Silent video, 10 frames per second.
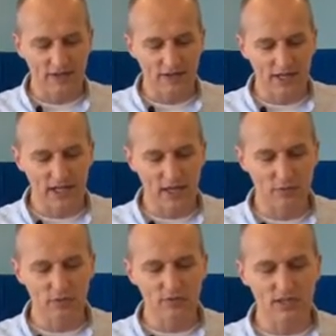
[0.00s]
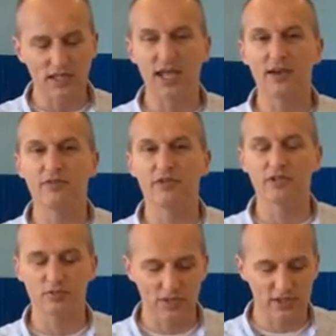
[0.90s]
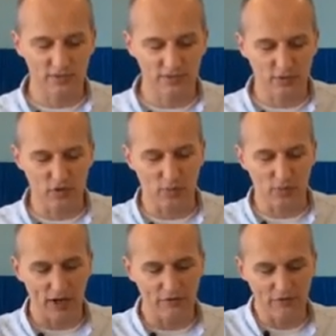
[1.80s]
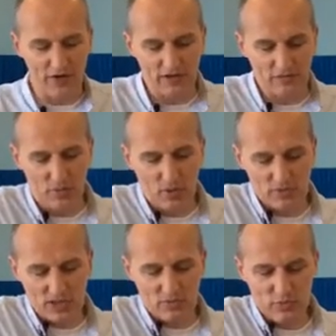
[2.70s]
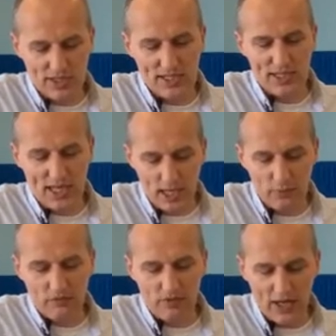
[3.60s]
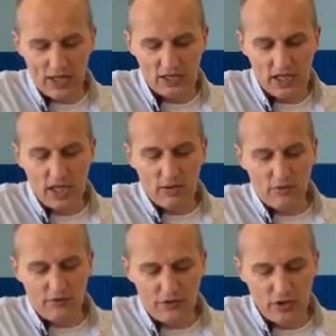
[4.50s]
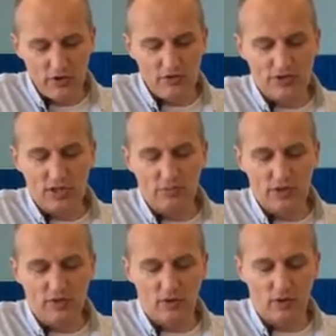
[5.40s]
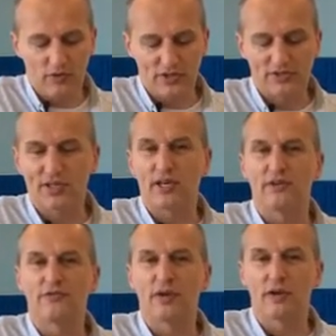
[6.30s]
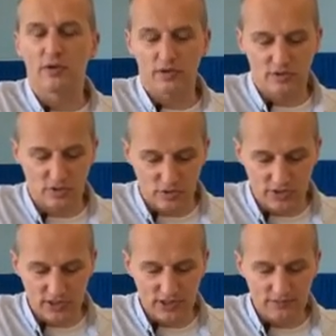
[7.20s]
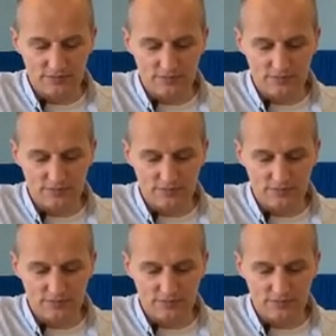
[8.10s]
In Hebrews 11:24, by faith Moses, when he came of age, refused to be called the son of Pharaoh's daughter,